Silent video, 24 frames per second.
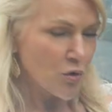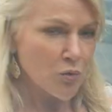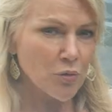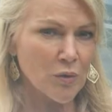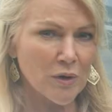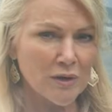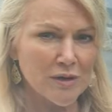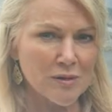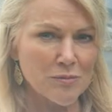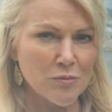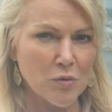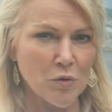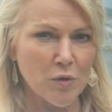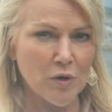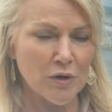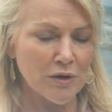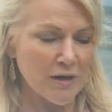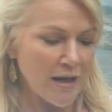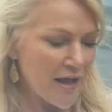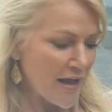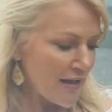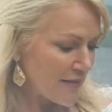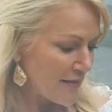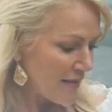running
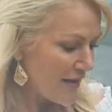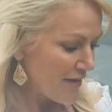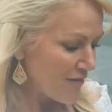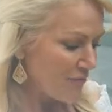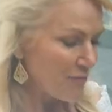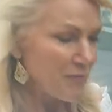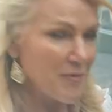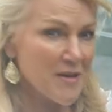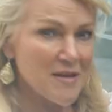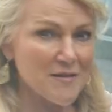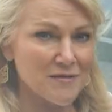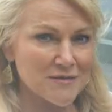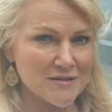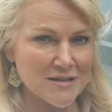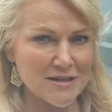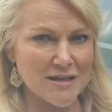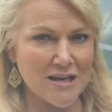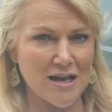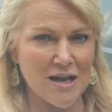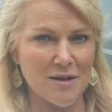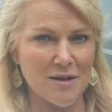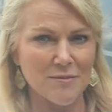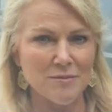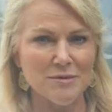board, and they've beefed
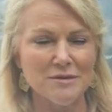it up.